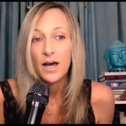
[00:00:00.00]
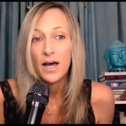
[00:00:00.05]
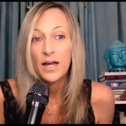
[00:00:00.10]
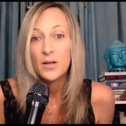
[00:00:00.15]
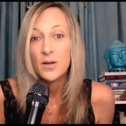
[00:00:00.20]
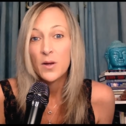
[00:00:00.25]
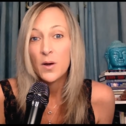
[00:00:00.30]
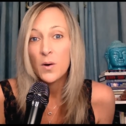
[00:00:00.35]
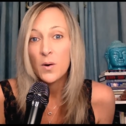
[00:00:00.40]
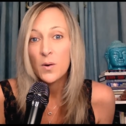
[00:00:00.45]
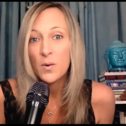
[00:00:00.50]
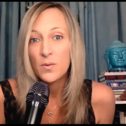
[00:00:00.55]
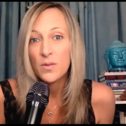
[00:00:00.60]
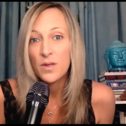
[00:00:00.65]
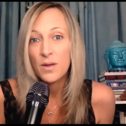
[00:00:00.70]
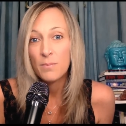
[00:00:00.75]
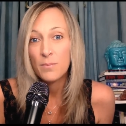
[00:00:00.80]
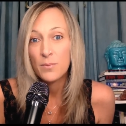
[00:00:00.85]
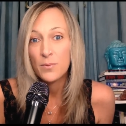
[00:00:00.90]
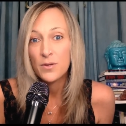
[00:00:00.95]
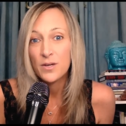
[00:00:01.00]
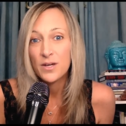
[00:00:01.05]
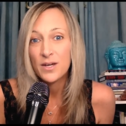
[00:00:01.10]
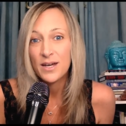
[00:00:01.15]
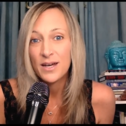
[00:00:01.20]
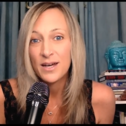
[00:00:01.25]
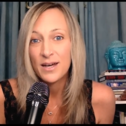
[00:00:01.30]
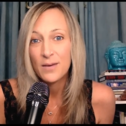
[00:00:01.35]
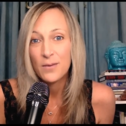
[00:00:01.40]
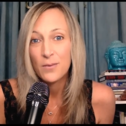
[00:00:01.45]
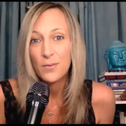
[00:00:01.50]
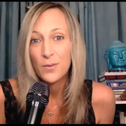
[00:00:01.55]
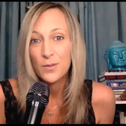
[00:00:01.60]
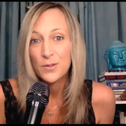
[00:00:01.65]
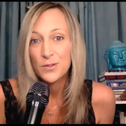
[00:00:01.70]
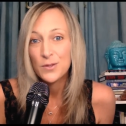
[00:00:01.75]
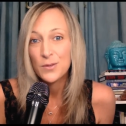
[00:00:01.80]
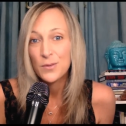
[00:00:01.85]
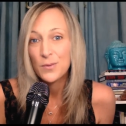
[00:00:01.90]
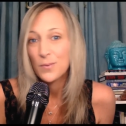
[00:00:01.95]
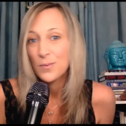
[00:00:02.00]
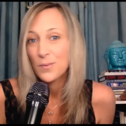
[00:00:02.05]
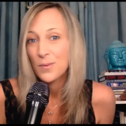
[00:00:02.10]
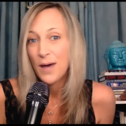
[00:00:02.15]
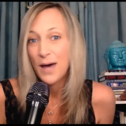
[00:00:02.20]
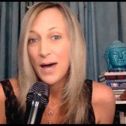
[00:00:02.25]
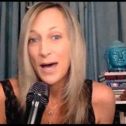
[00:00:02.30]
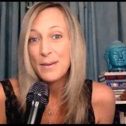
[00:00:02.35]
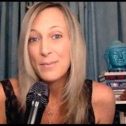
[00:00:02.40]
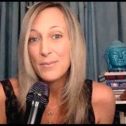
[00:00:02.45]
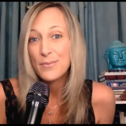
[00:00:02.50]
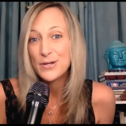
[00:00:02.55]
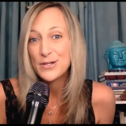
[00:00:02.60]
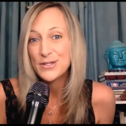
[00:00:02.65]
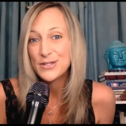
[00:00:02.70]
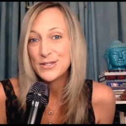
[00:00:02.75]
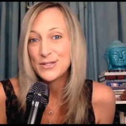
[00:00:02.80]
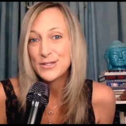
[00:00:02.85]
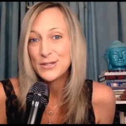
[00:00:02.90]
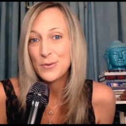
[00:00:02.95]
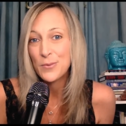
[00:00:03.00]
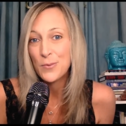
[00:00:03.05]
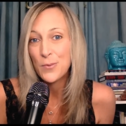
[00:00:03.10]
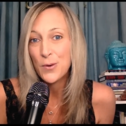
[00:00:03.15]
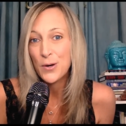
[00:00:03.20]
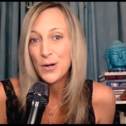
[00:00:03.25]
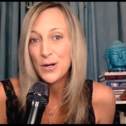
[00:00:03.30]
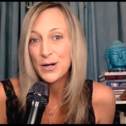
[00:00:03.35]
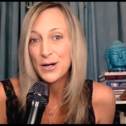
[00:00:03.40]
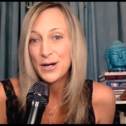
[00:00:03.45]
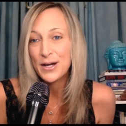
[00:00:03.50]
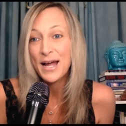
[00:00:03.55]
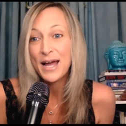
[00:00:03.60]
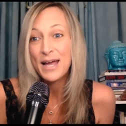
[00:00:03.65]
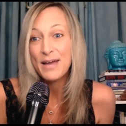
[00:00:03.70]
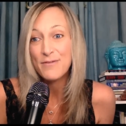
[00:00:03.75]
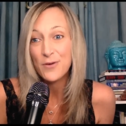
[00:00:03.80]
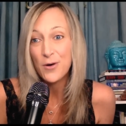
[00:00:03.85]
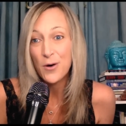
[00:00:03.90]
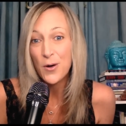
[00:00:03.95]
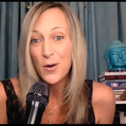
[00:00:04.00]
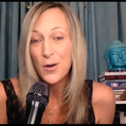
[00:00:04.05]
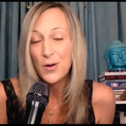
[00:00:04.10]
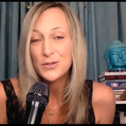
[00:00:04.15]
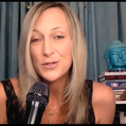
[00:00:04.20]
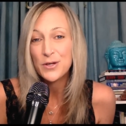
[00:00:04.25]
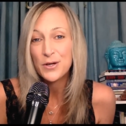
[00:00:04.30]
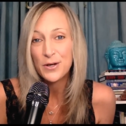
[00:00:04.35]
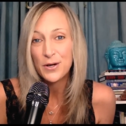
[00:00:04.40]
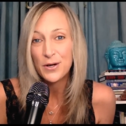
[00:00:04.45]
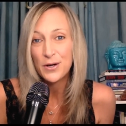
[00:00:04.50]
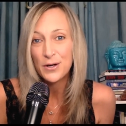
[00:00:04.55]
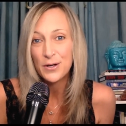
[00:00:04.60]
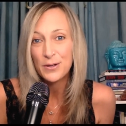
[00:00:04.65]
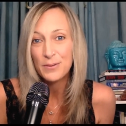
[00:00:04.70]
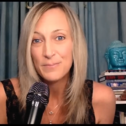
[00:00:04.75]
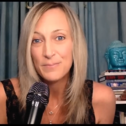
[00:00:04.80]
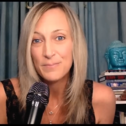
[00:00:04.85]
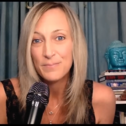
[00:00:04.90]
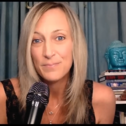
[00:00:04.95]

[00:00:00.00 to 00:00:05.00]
I know that Boudica was a high priestess and a warrior, and I have called on her